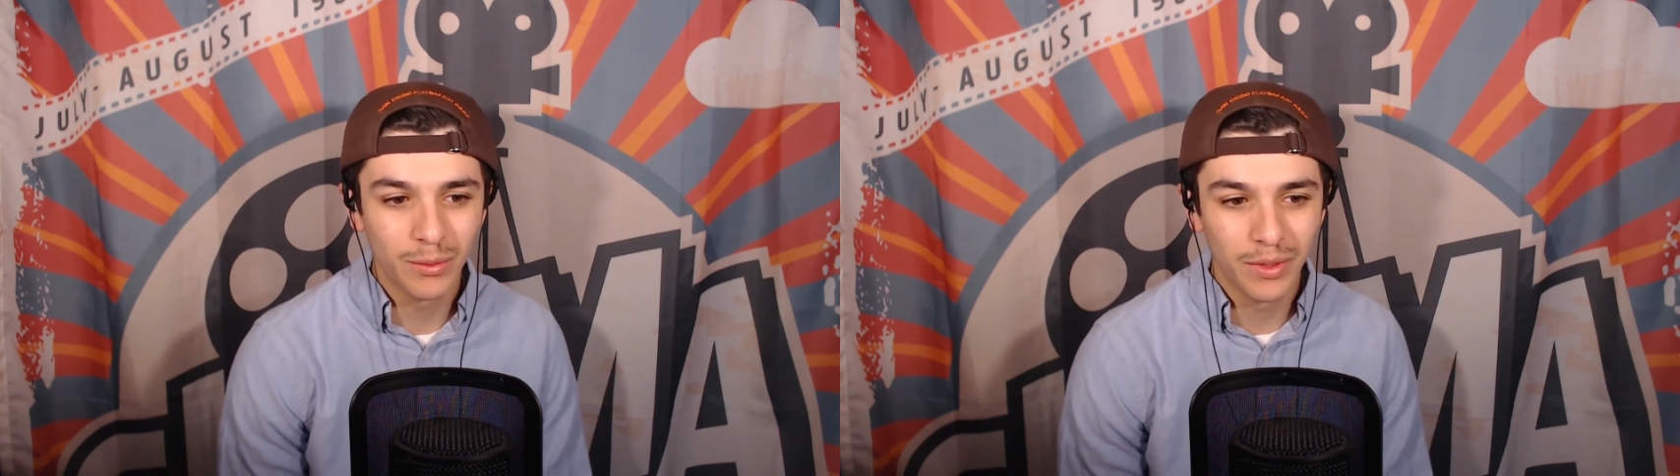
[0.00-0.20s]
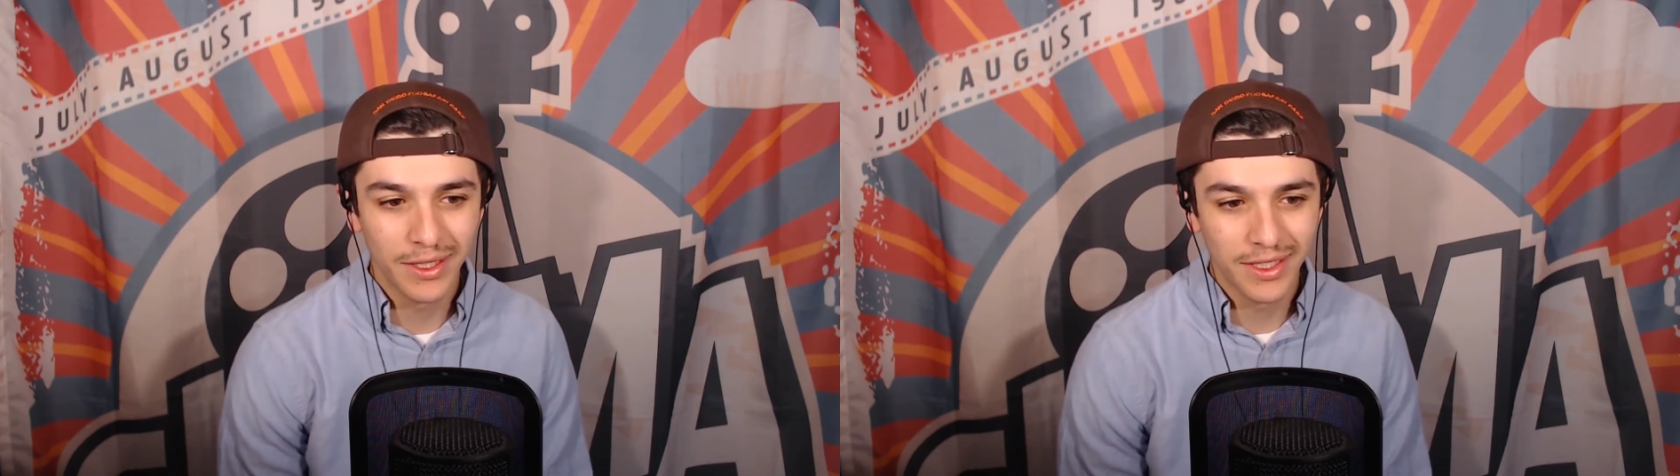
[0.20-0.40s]

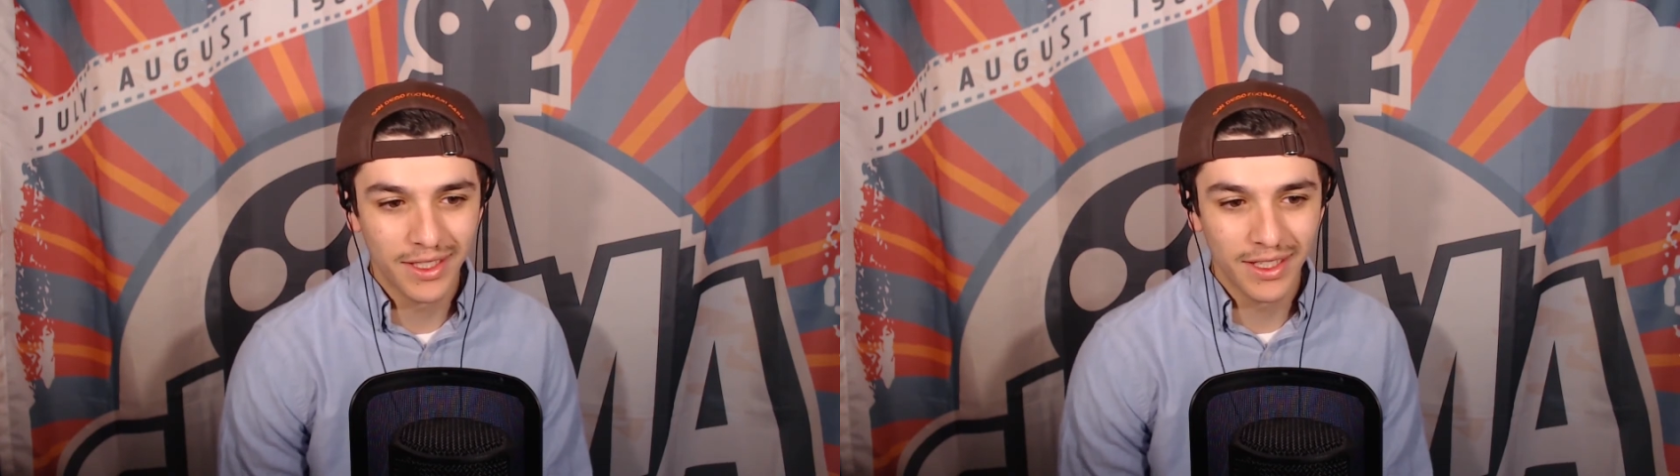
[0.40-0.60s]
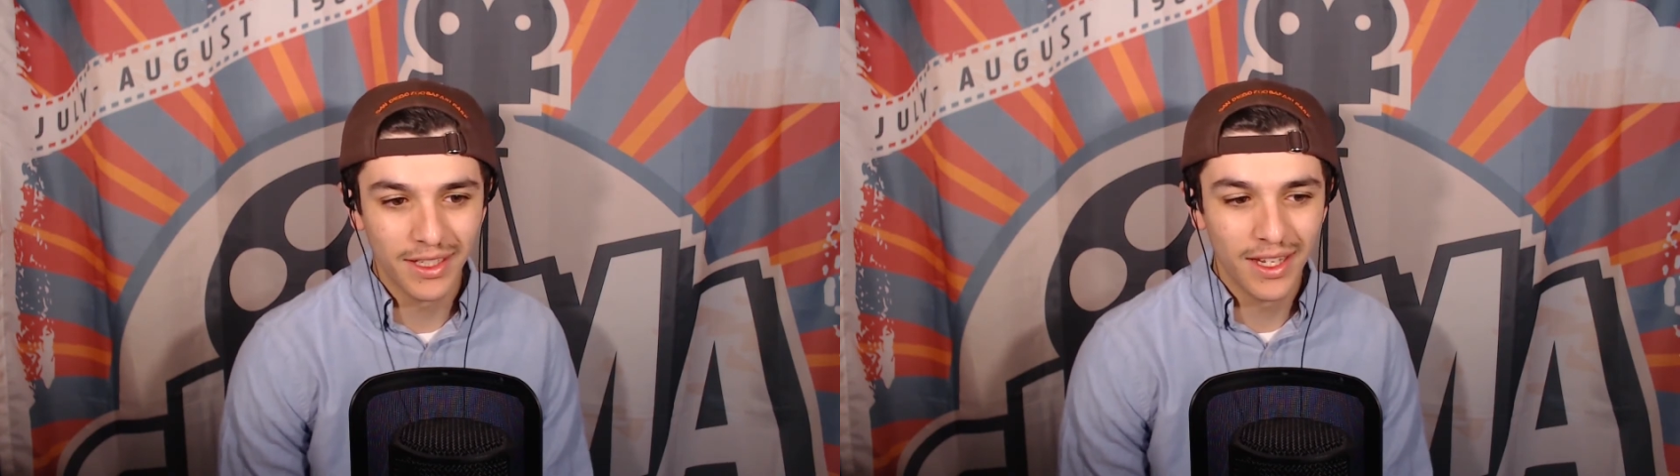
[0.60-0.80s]
but
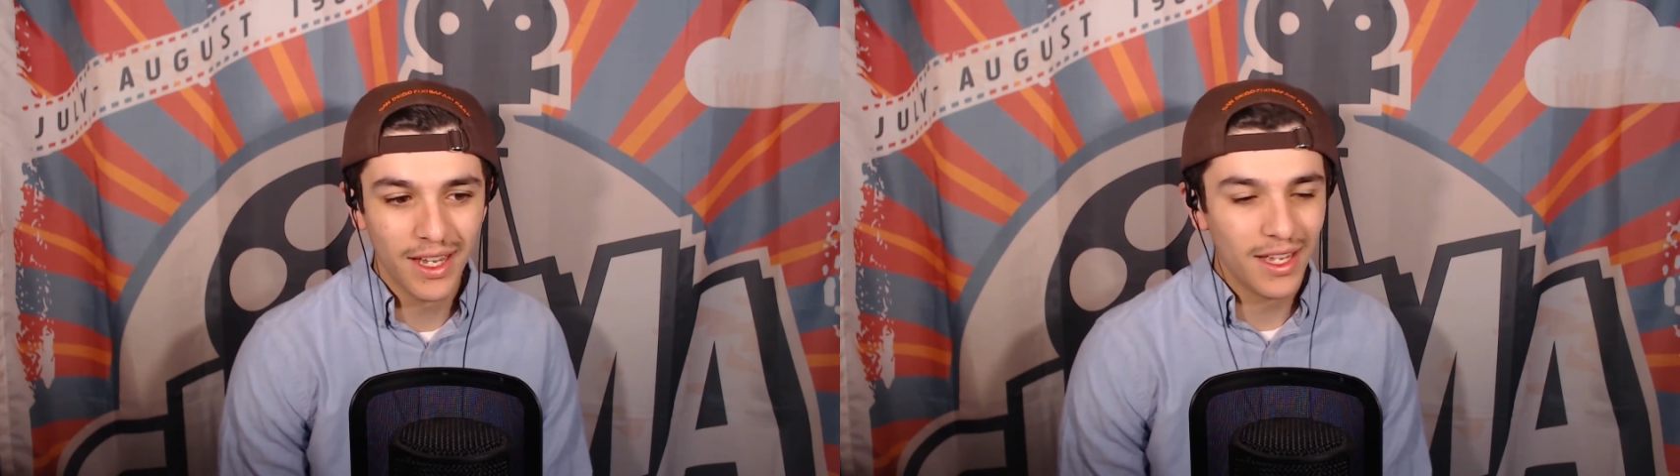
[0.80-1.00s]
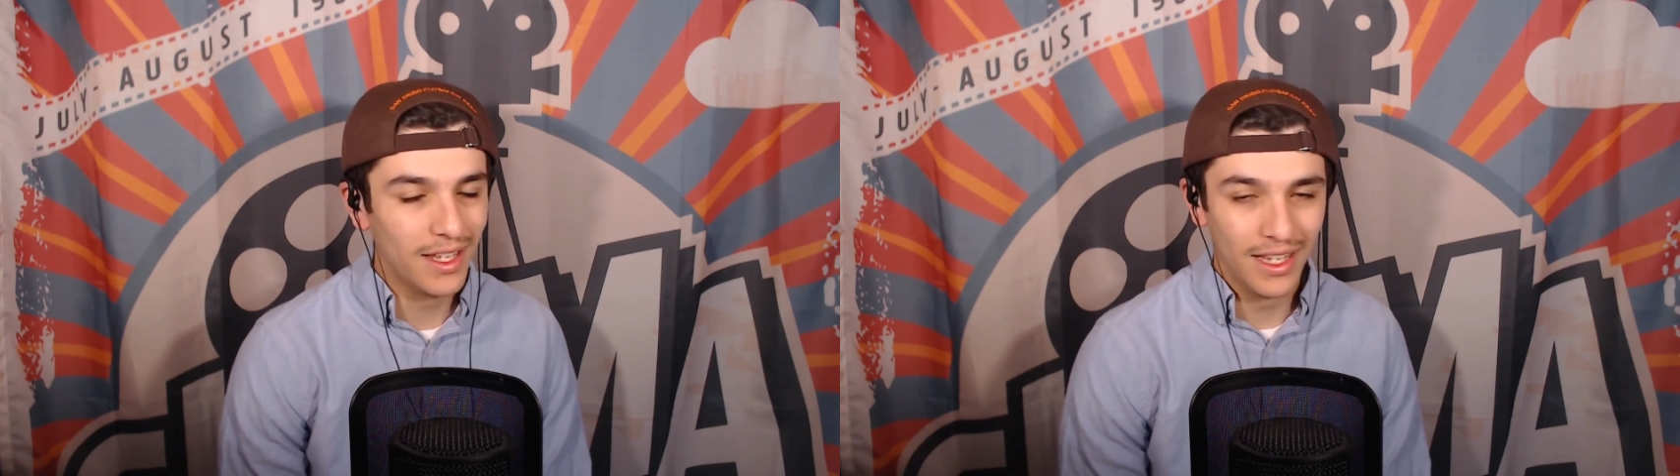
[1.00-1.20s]

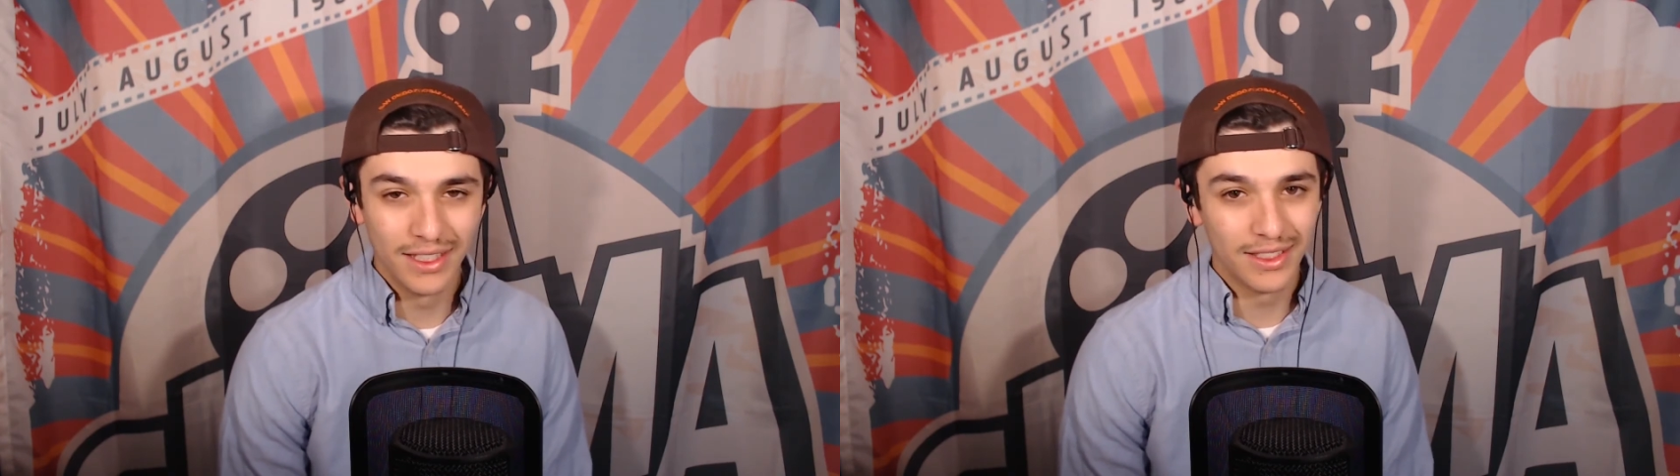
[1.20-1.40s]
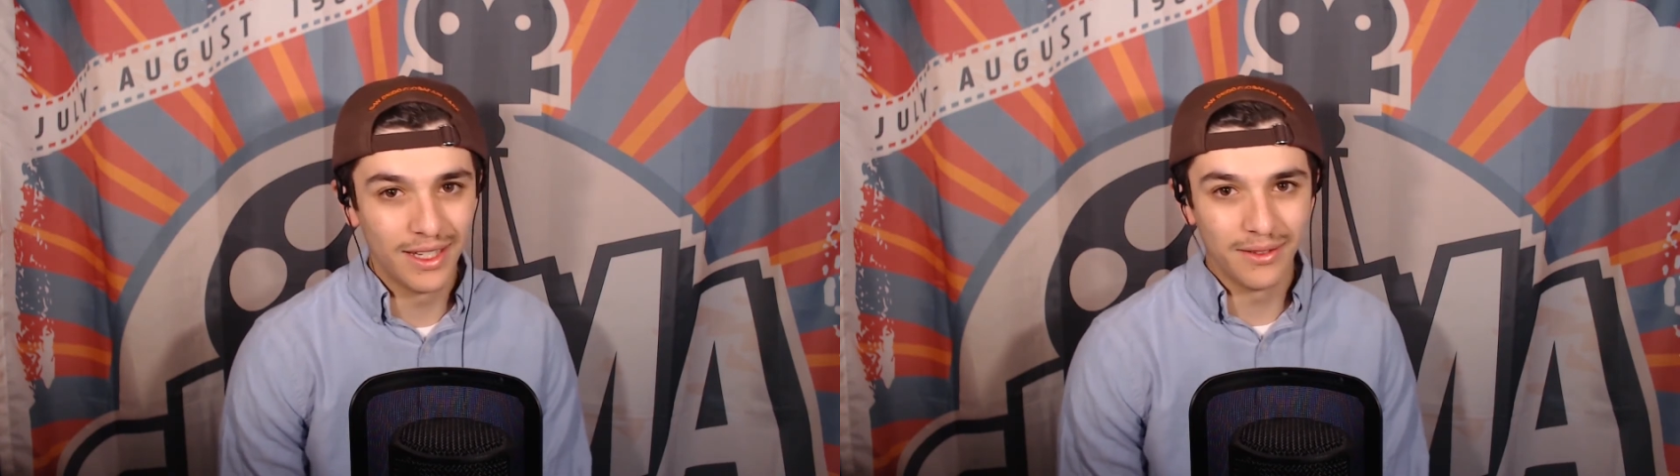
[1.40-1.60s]
that's
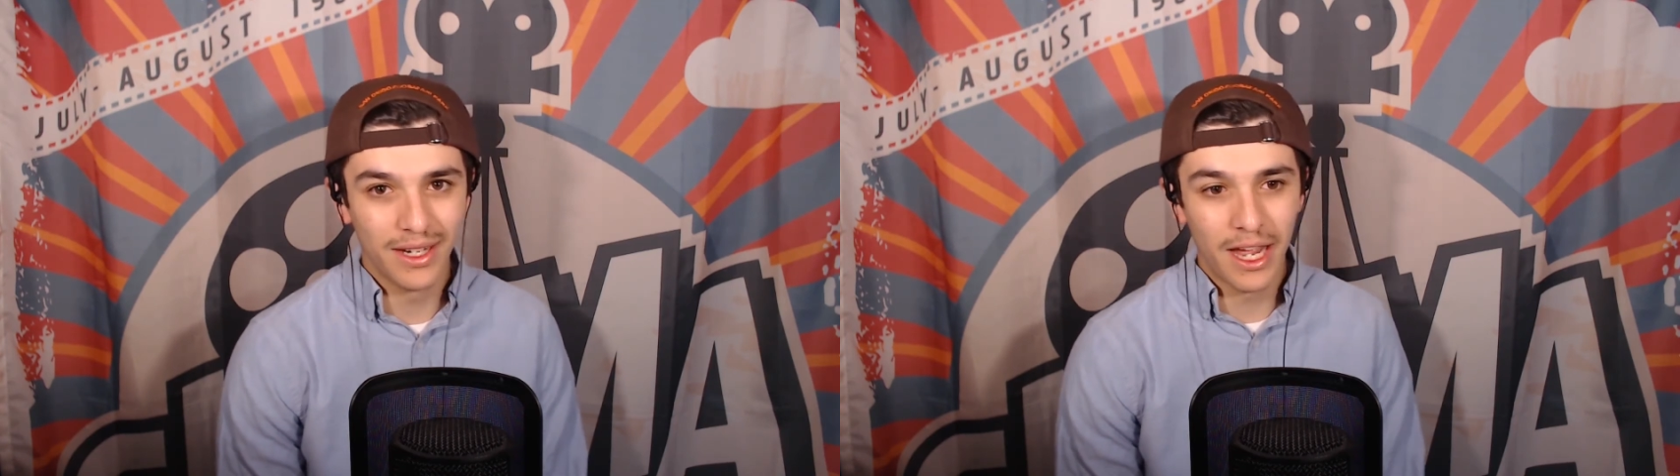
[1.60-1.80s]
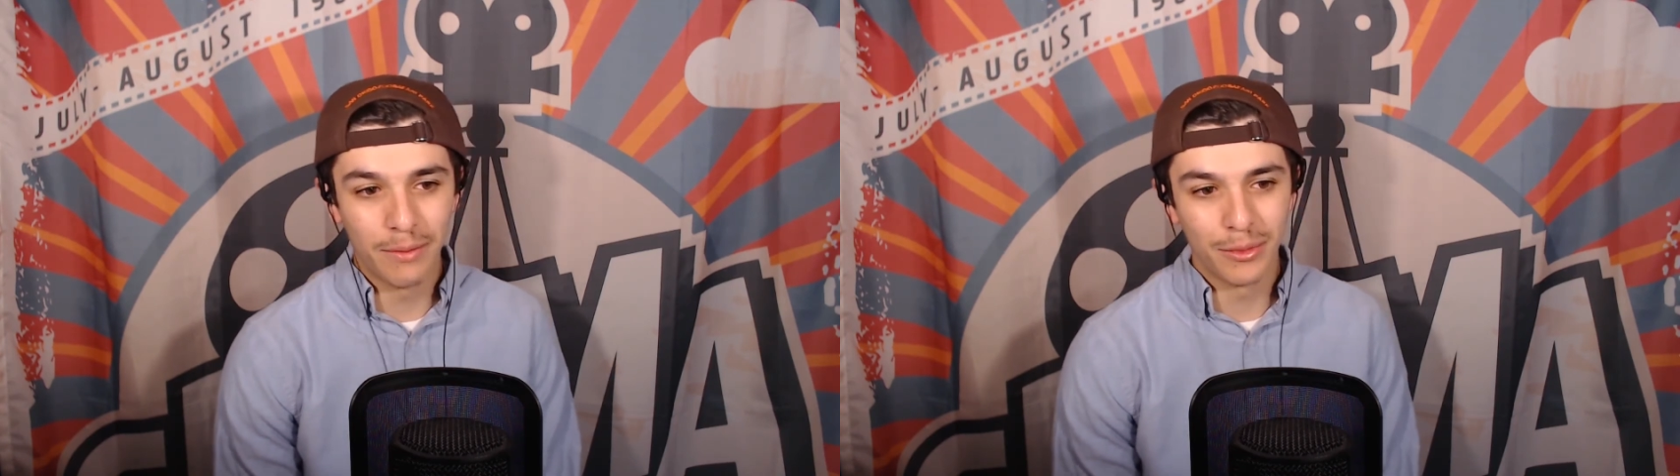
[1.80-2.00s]
not what
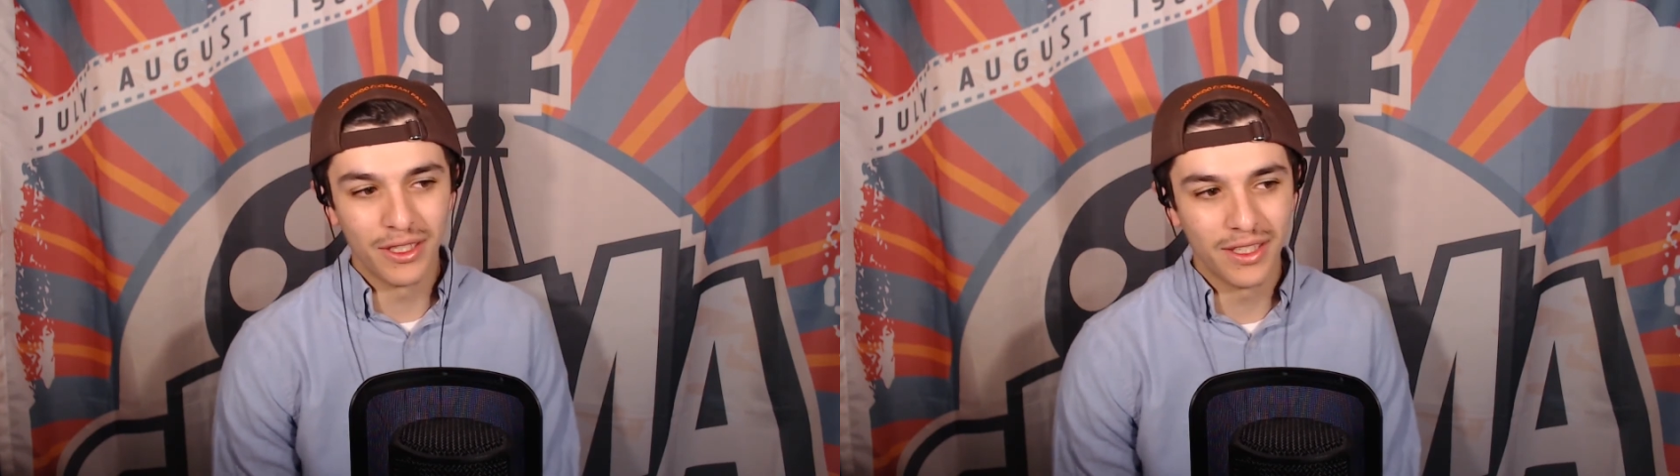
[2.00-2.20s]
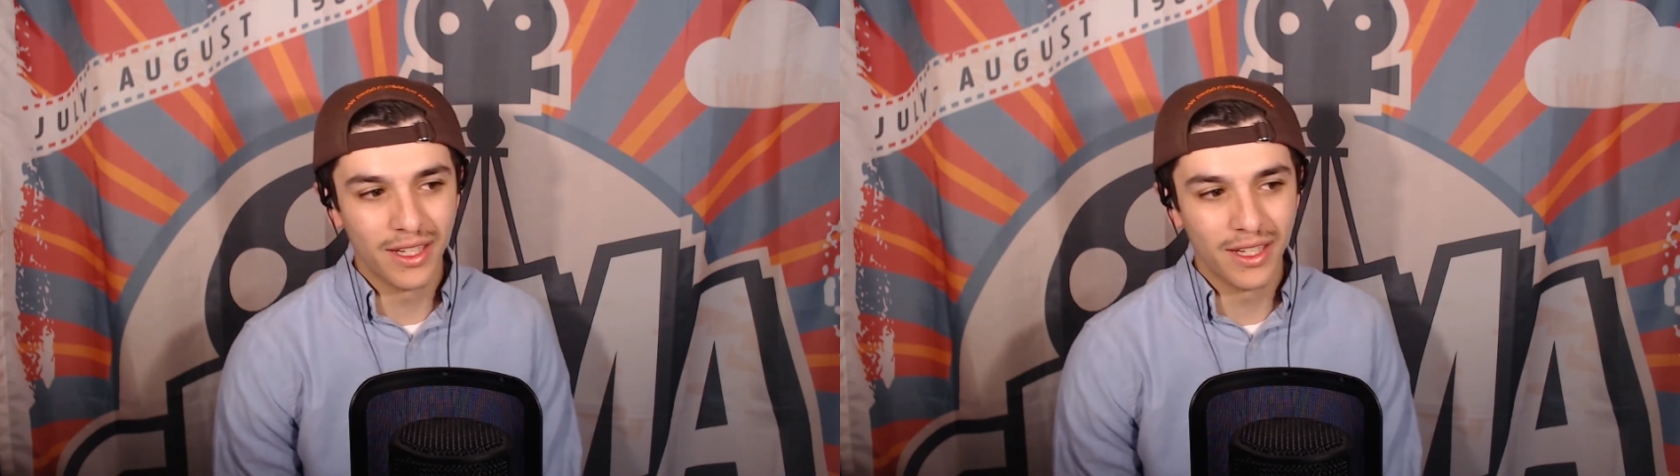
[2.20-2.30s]
happened.